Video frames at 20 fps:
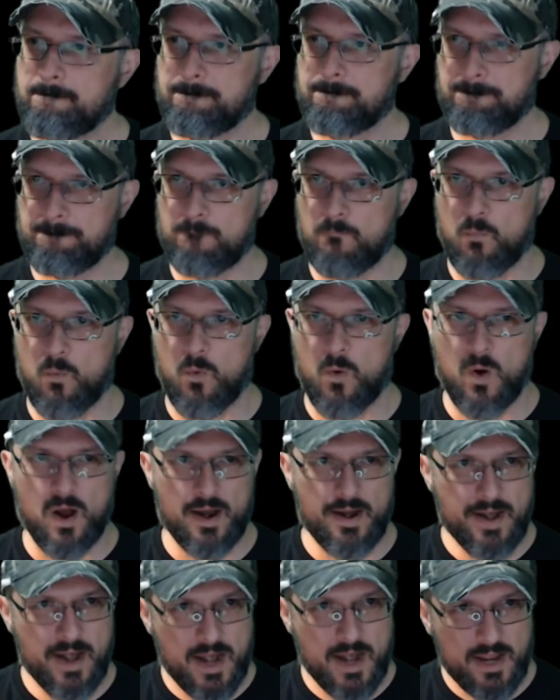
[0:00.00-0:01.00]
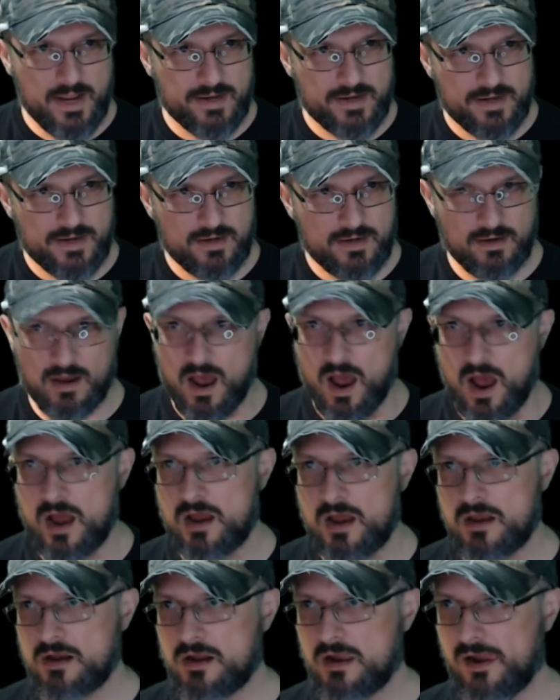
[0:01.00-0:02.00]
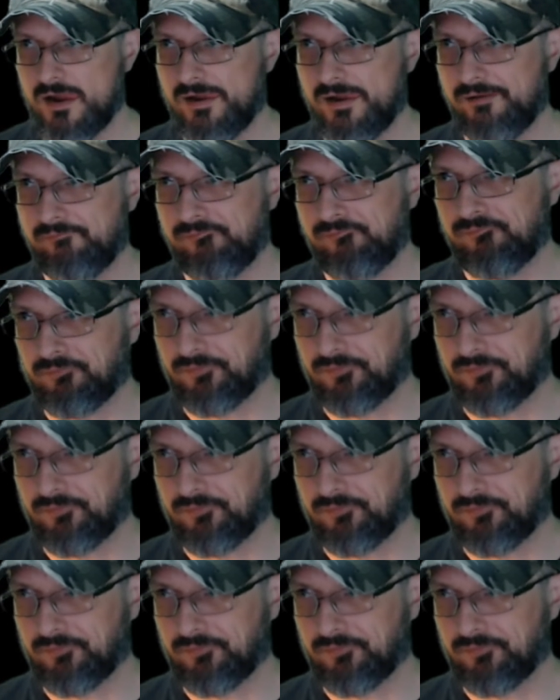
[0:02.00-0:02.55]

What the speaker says: 1. We're going to